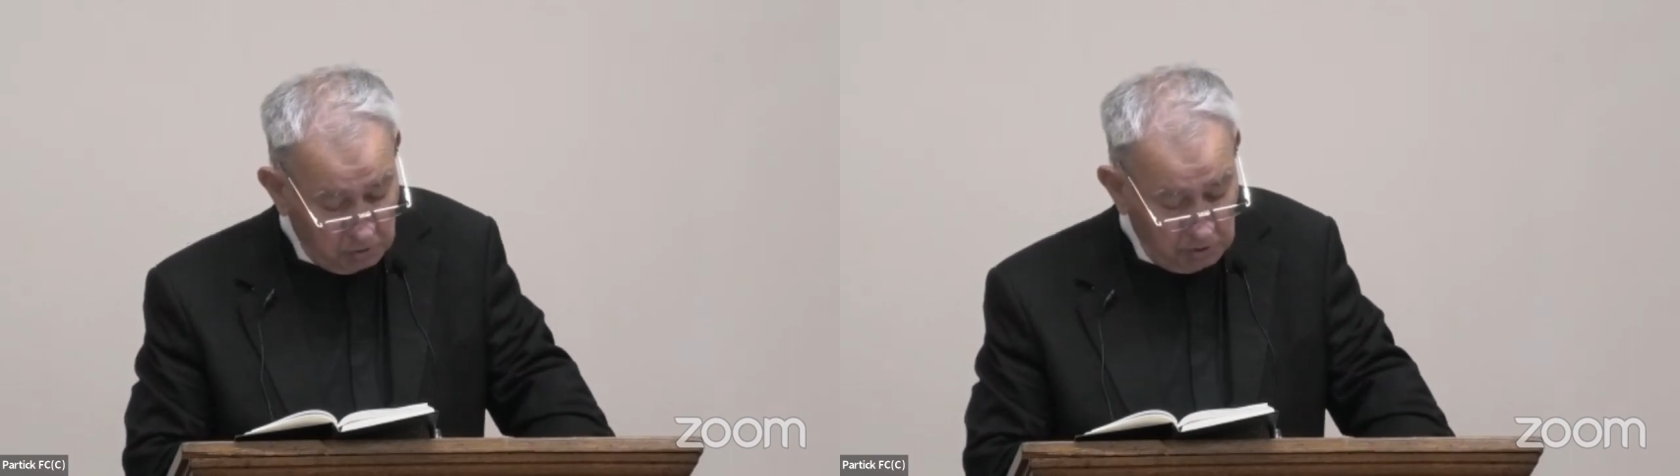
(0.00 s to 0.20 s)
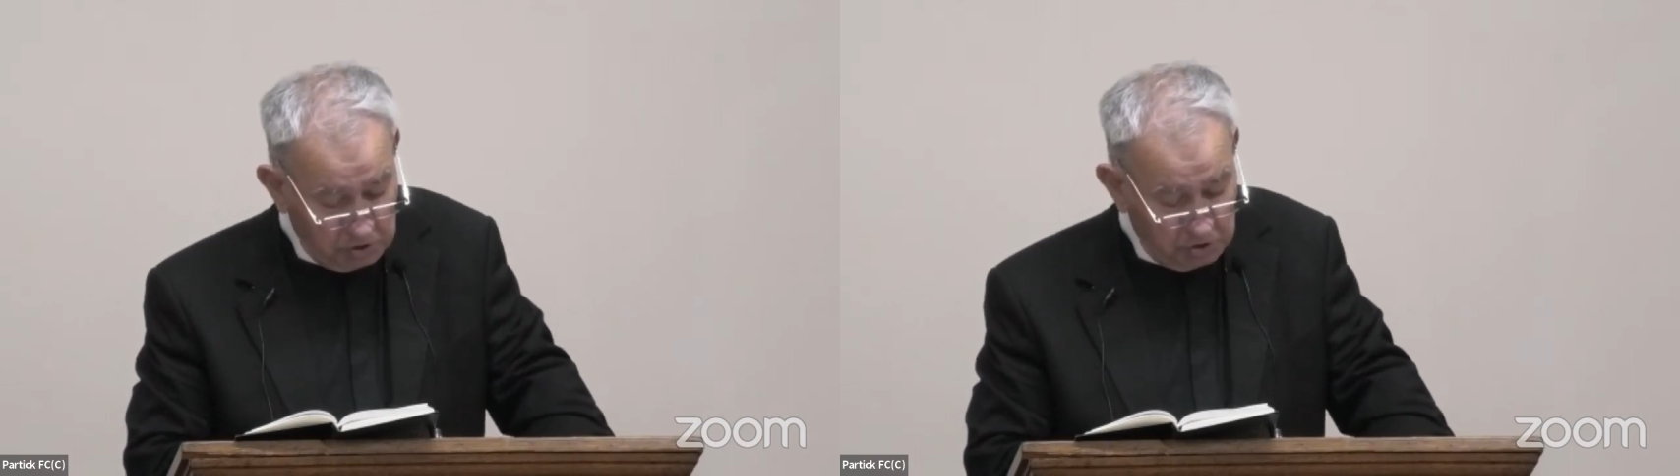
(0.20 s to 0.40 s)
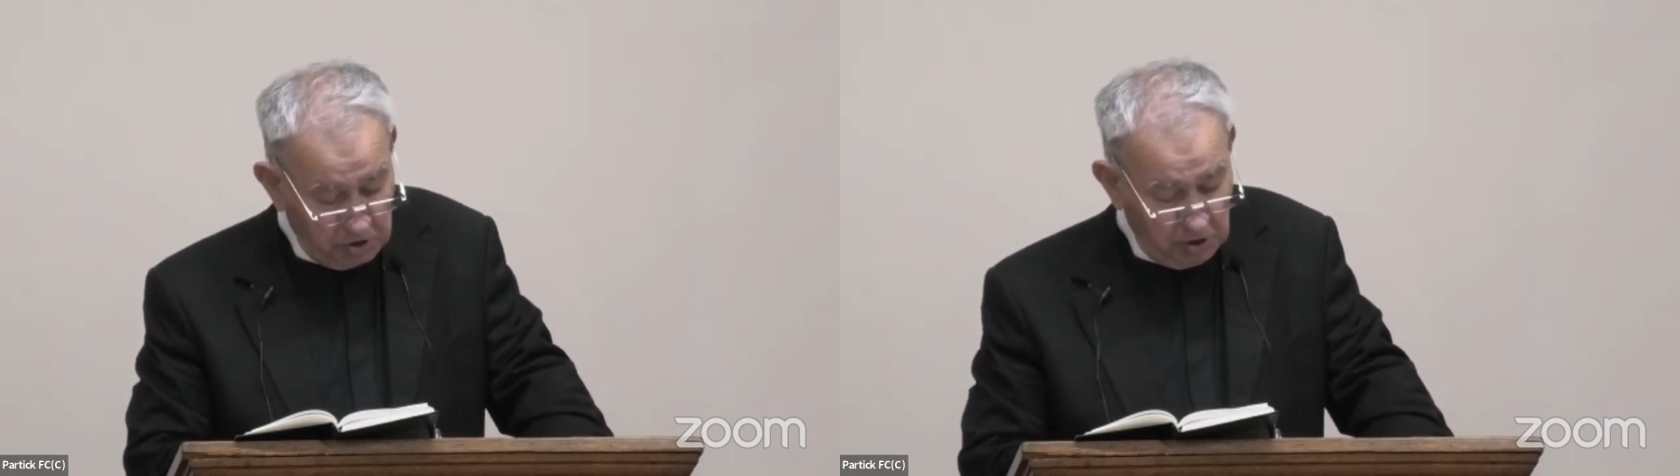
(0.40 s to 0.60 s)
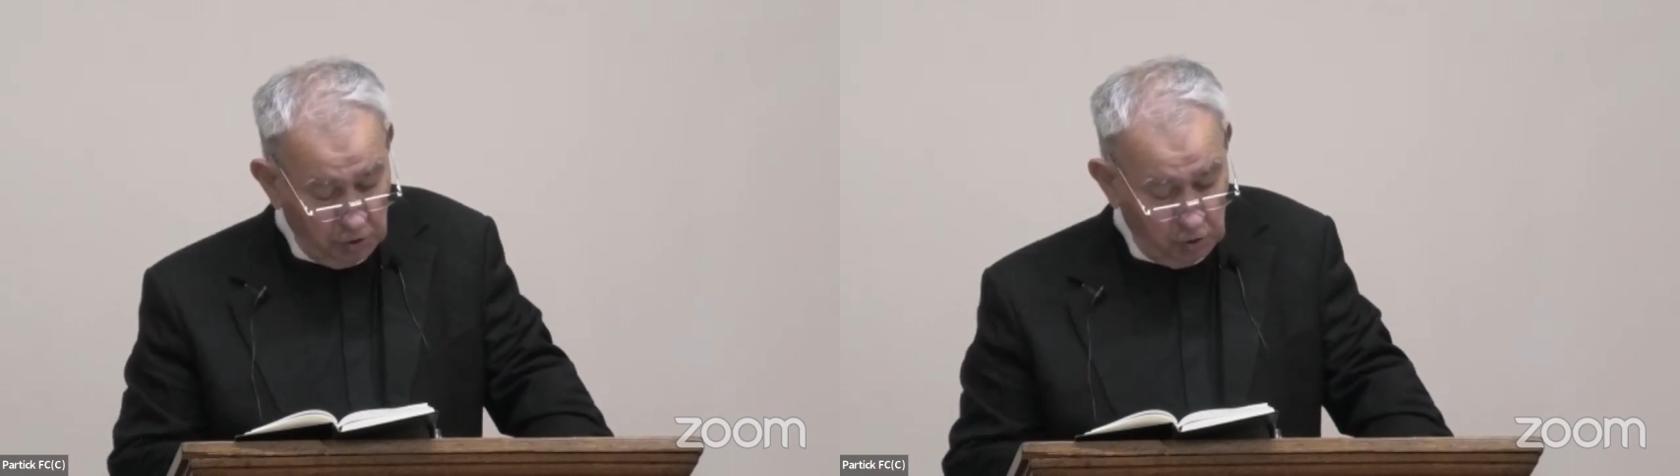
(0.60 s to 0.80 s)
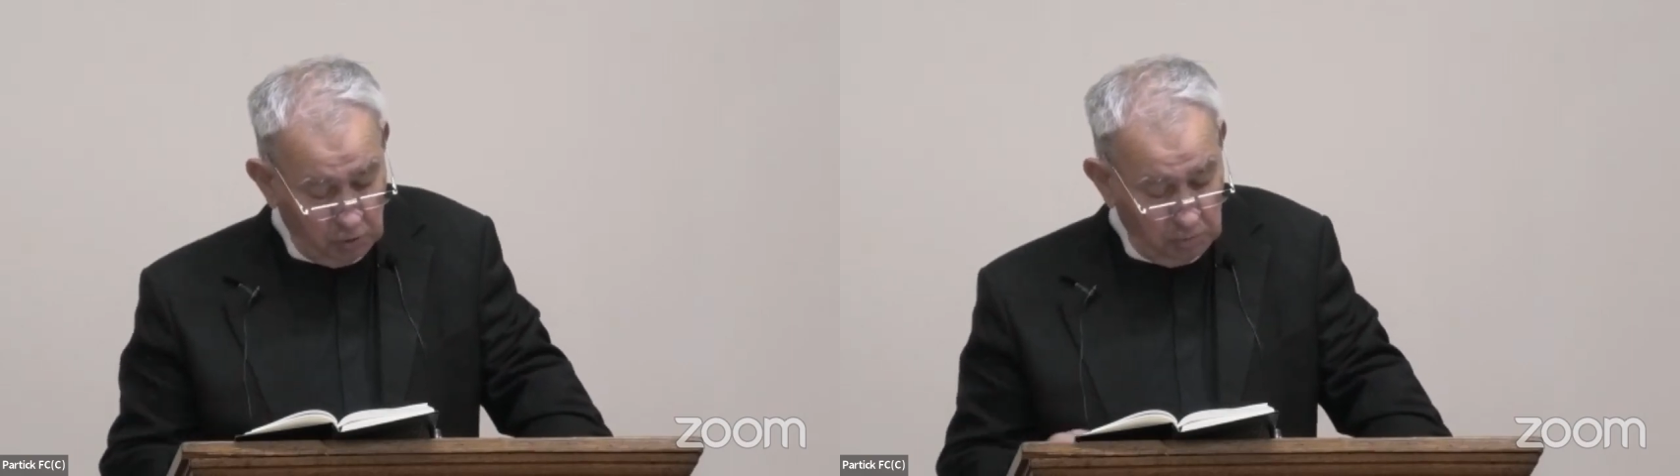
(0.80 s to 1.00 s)
O Israel,
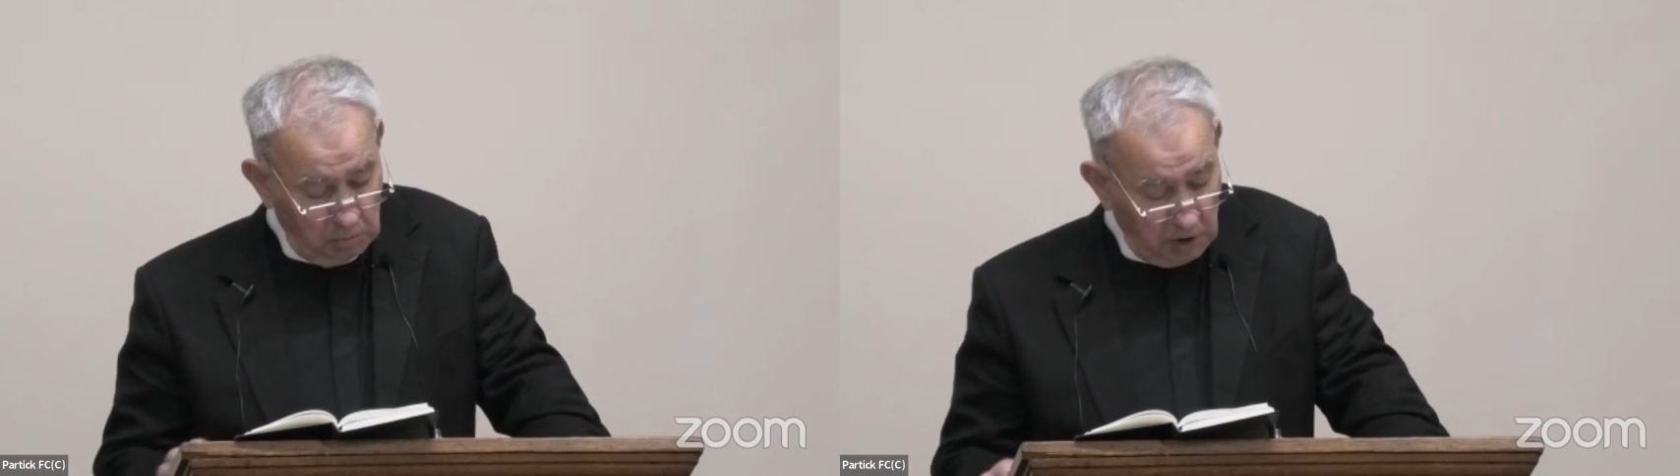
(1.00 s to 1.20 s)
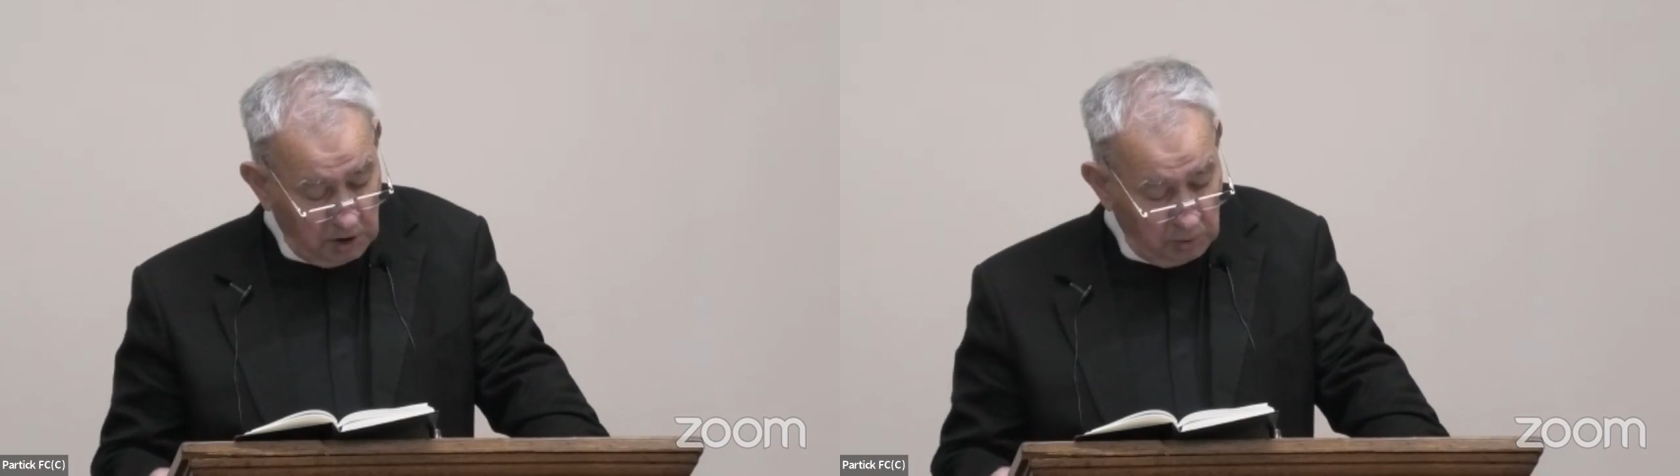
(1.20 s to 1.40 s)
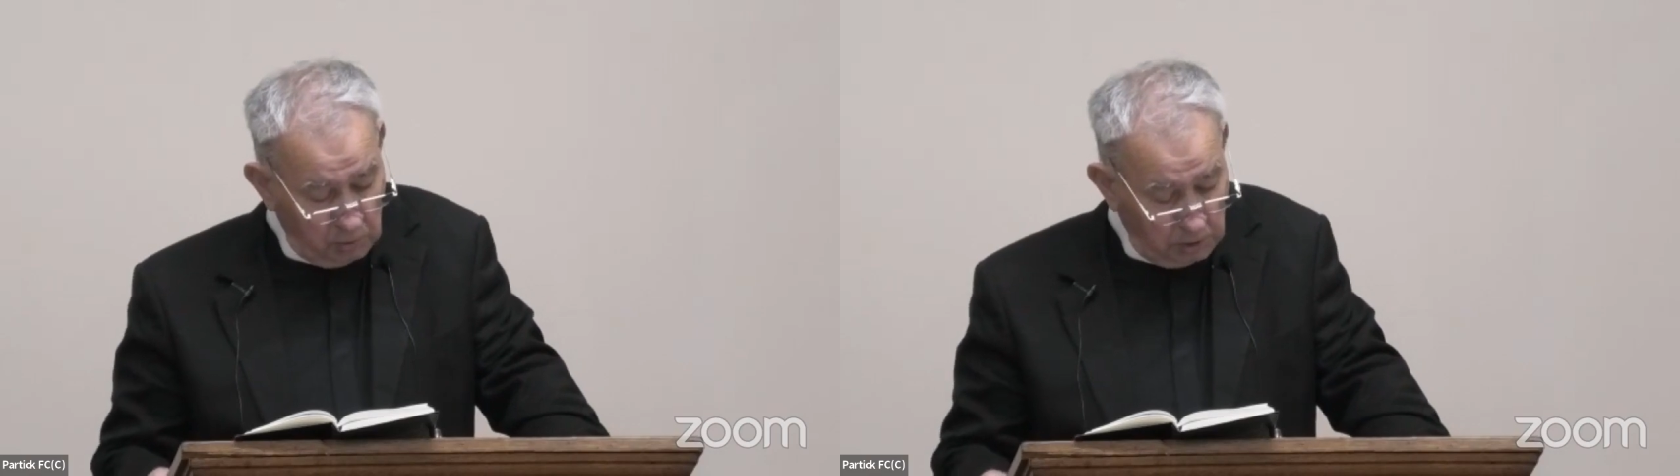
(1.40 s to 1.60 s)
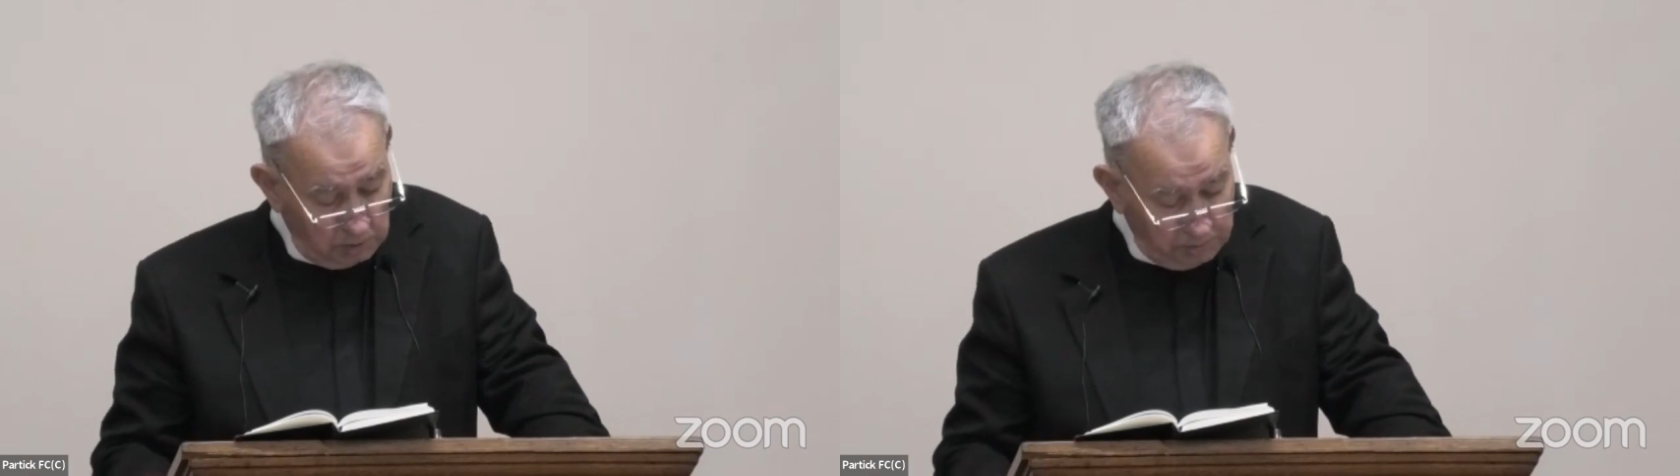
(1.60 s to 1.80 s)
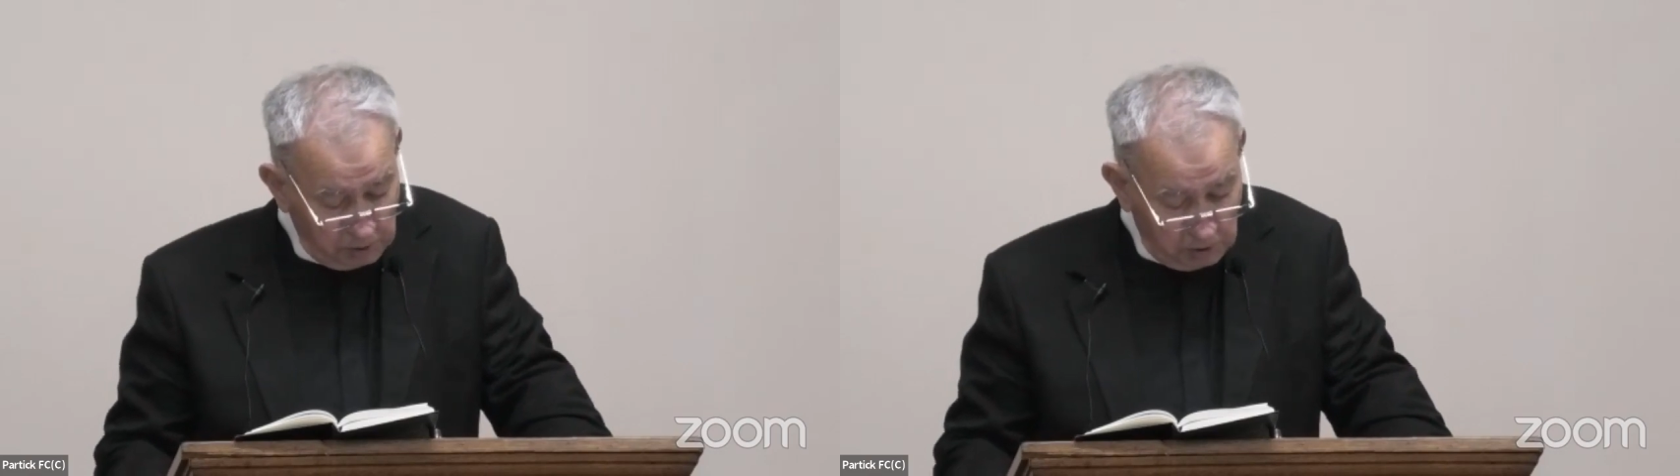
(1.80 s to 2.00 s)
whom I
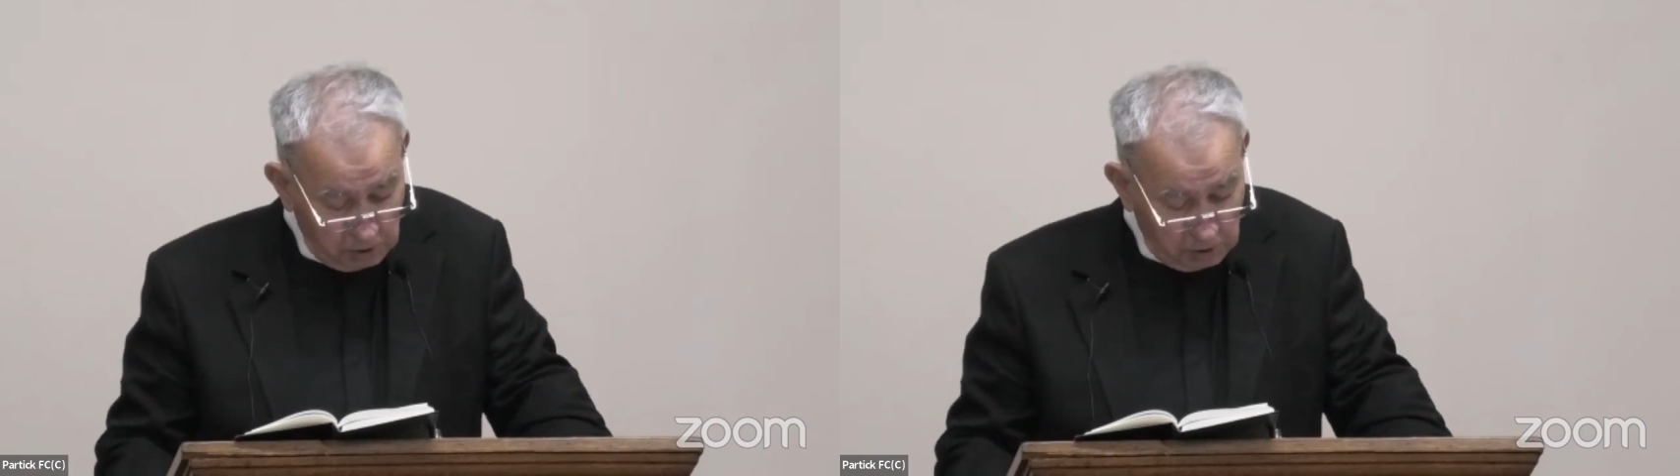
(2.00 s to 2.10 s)
will be,